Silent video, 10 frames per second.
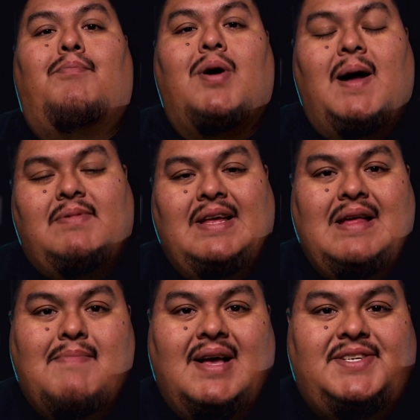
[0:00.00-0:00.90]

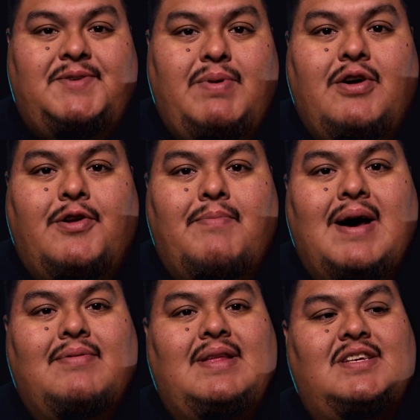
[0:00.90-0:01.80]
prompted in my spirit
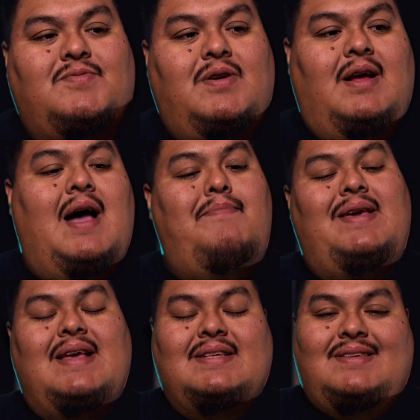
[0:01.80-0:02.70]
about this, where I
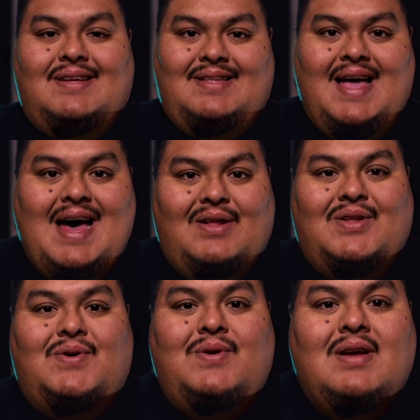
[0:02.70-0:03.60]
begin to
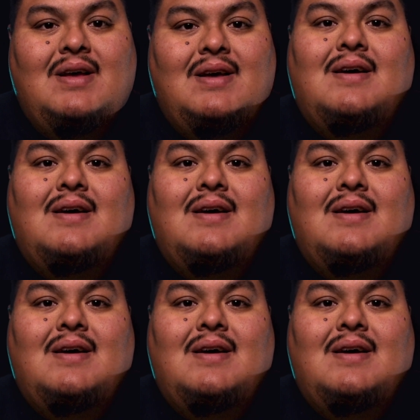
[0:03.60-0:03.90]
download,